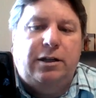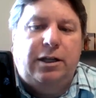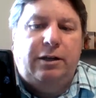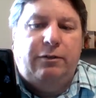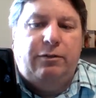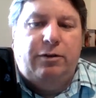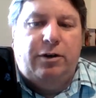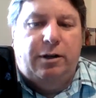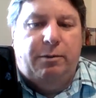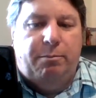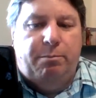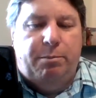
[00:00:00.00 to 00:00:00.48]

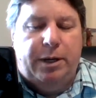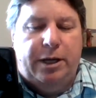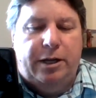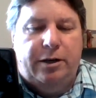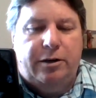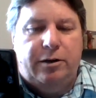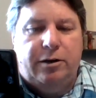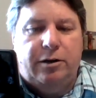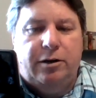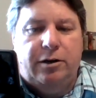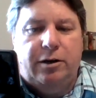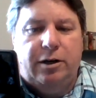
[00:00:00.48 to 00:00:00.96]
even a
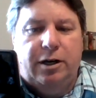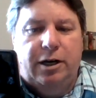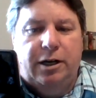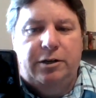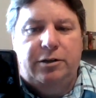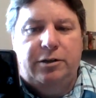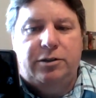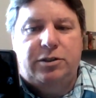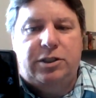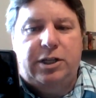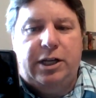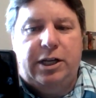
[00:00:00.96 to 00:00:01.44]
better
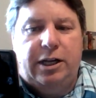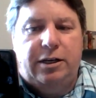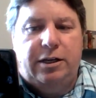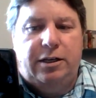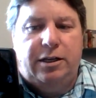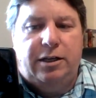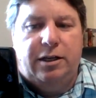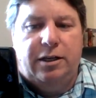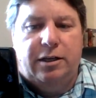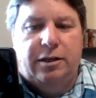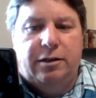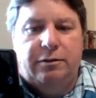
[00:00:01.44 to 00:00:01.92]

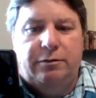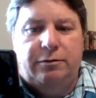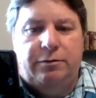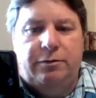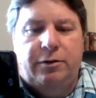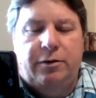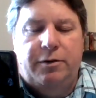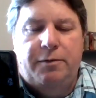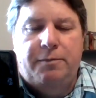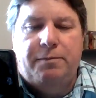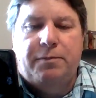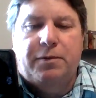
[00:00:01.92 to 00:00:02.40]
understanding of
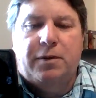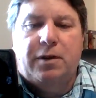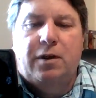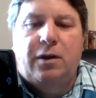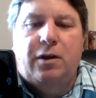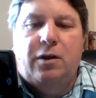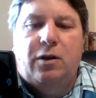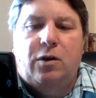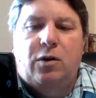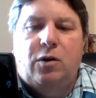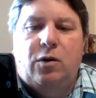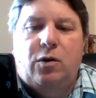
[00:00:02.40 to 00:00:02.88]

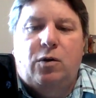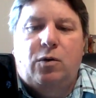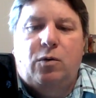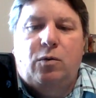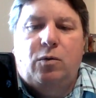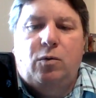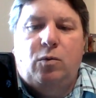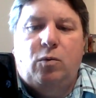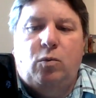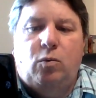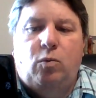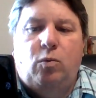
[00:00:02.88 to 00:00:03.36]

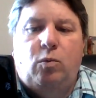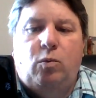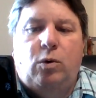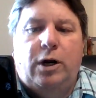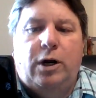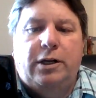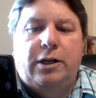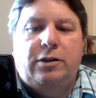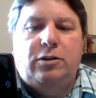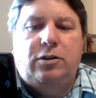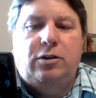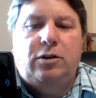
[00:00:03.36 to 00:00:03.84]

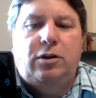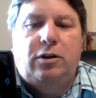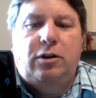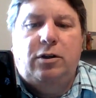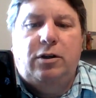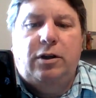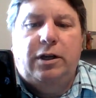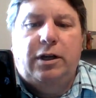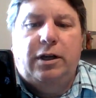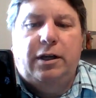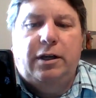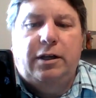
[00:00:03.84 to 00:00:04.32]
what
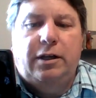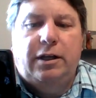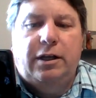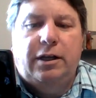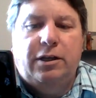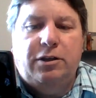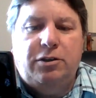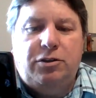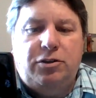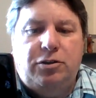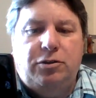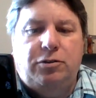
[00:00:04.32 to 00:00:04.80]

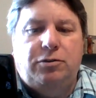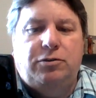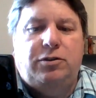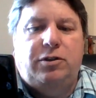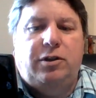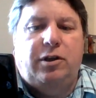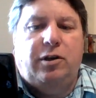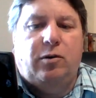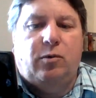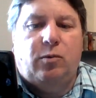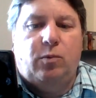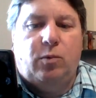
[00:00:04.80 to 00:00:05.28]
issues
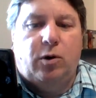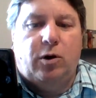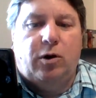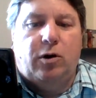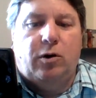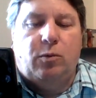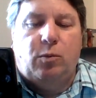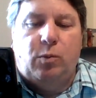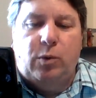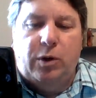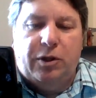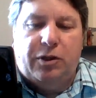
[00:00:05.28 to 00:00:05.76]
there
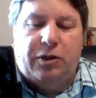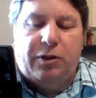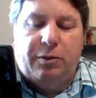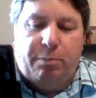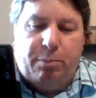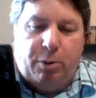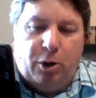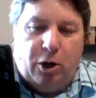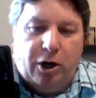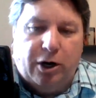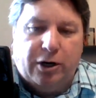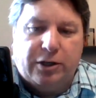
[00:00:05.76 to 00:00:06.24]
were with the
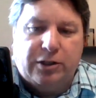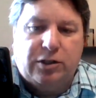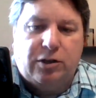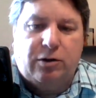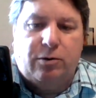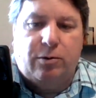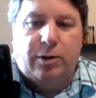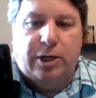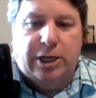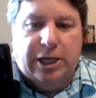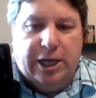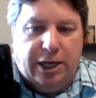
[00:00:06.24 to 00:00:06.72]
park's
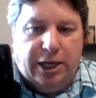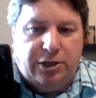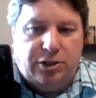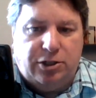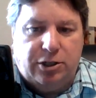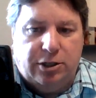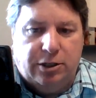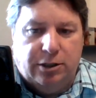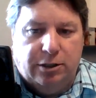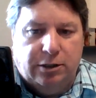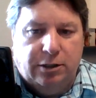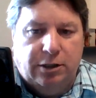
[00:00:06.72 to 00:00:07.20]

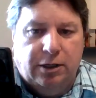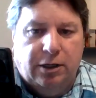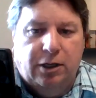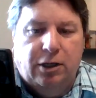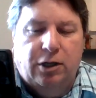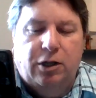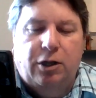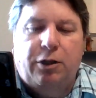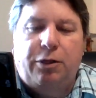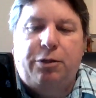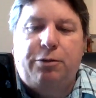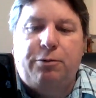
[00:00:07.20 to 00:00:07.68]
creation
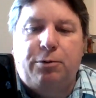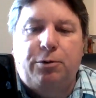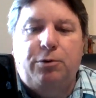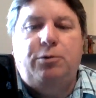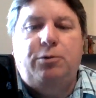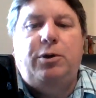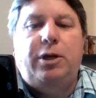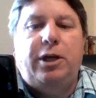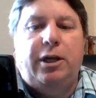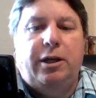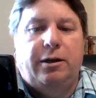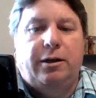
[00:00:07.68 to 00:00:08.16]

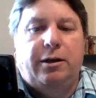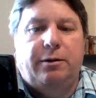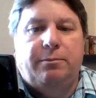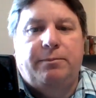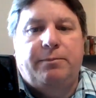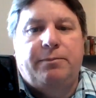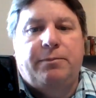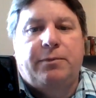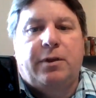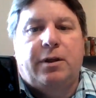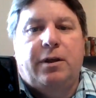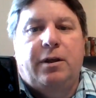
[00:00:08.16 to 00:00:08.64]
through
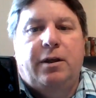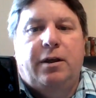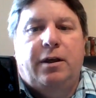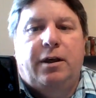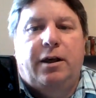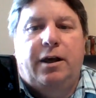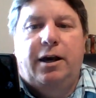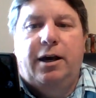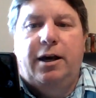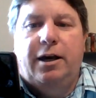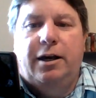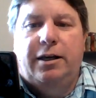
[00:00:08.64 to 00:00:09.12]
him.
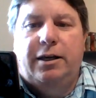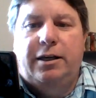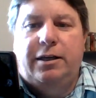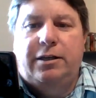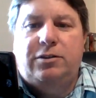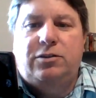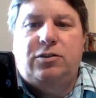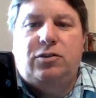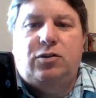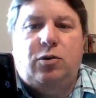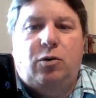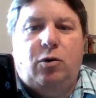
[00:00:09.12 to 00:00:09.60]

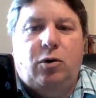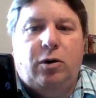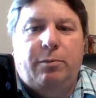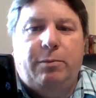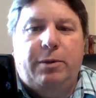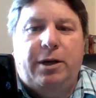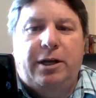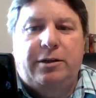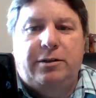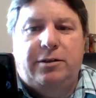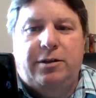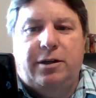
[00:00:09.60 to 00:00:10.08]
His
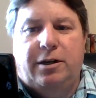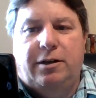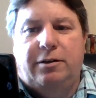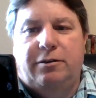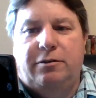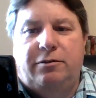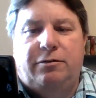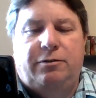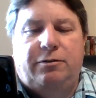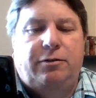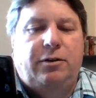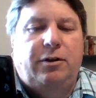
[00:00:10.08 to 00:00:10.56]
torment
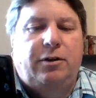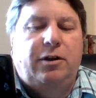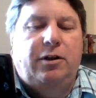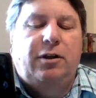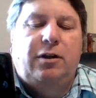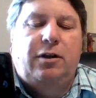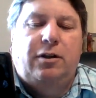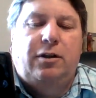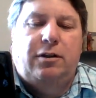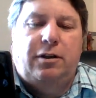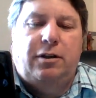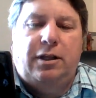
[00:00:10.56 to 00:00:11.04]
of
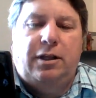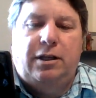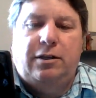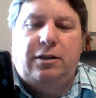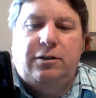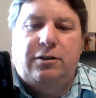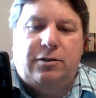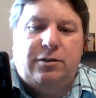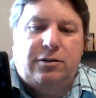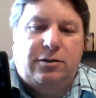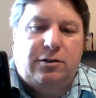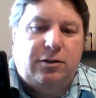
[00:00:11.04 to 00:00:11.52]

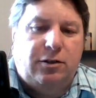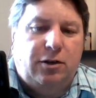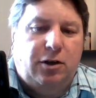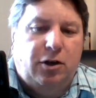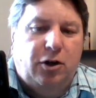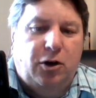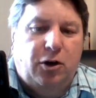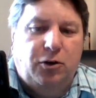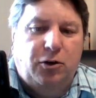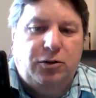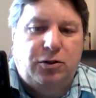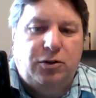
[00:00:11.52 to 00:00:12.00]
these
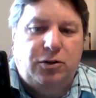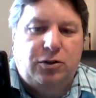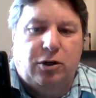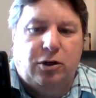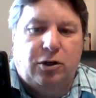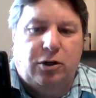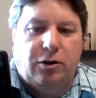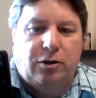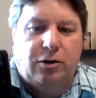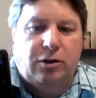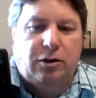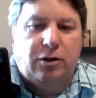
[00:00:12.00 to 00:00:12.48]
hosts
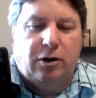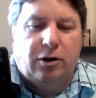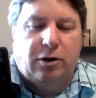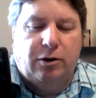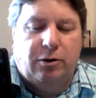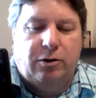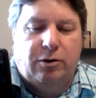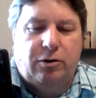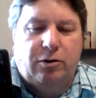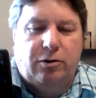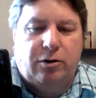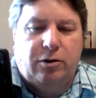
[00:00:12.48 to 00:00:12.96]
are
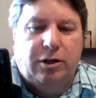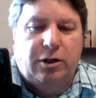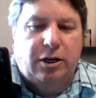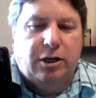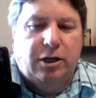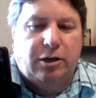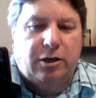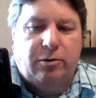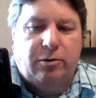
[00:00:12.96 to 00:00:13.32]
going to